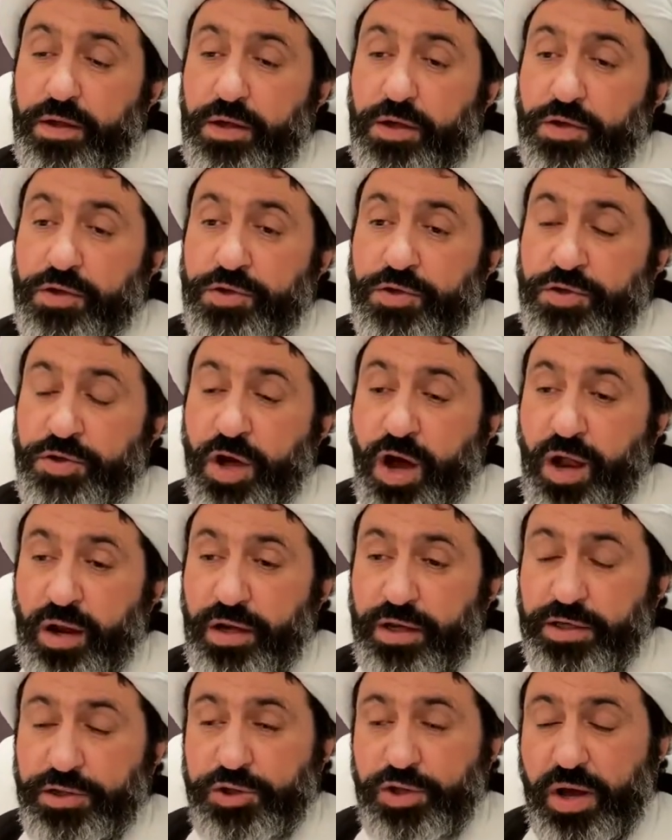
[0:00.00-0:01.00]

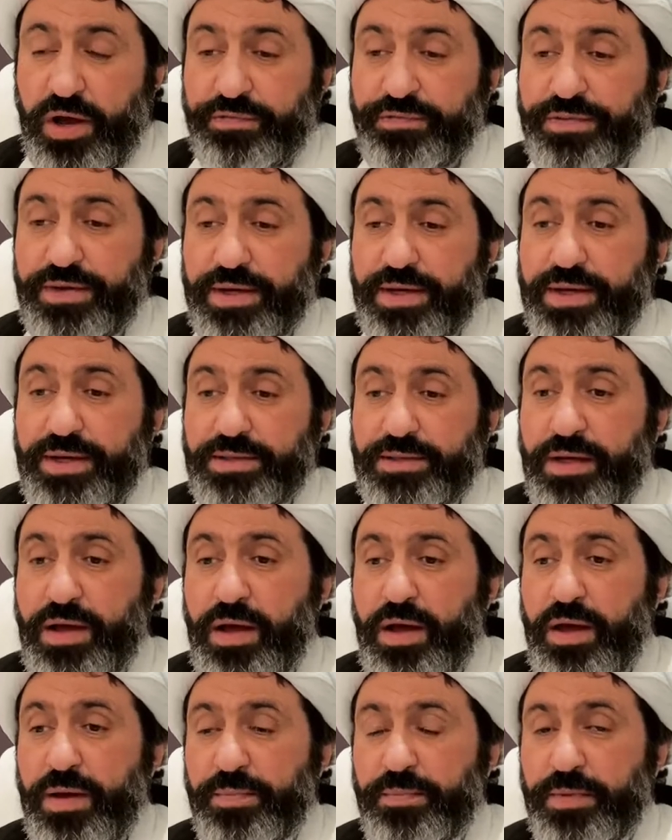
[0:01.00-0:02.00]
Knowledge of the
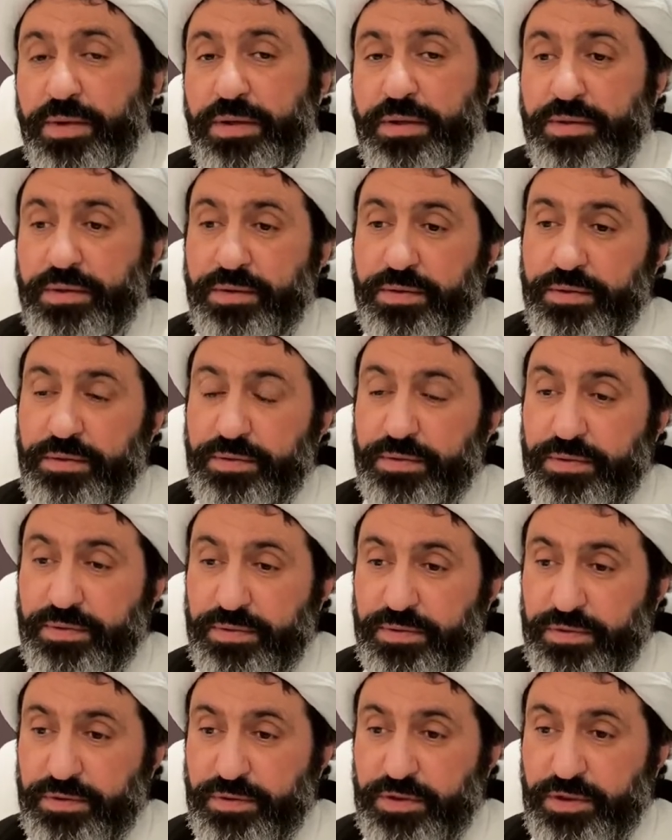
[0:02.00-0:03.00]
kitab
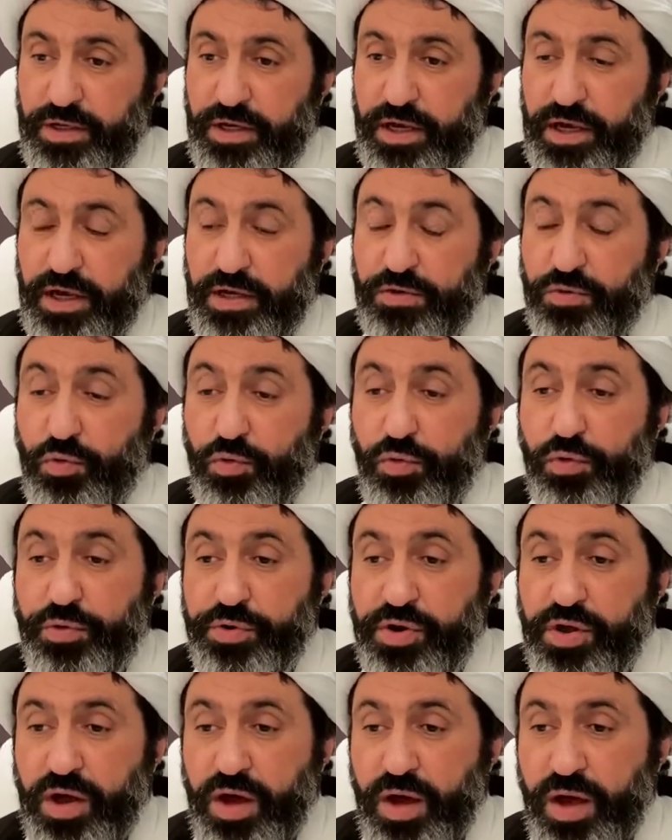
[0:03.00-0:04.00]
in
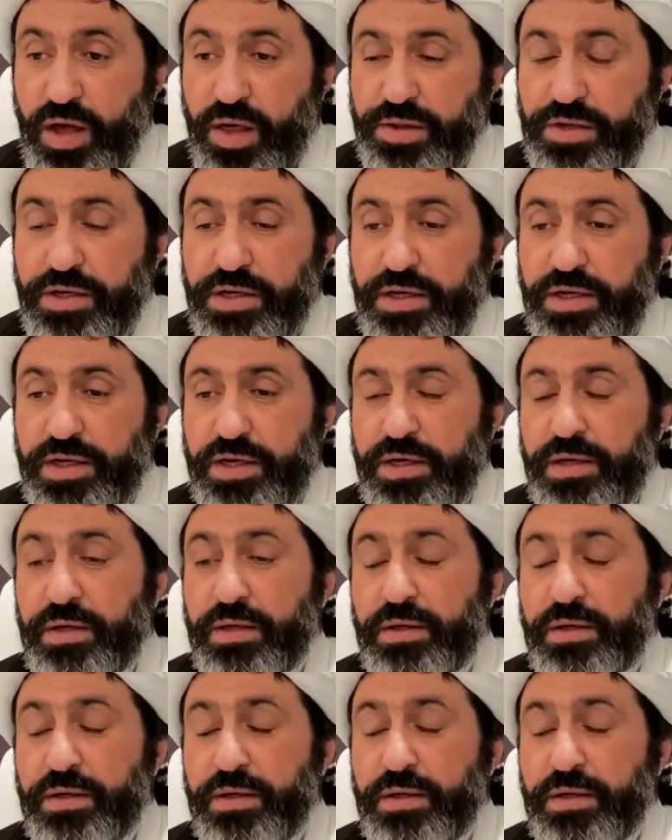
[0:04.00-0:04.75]
Quranic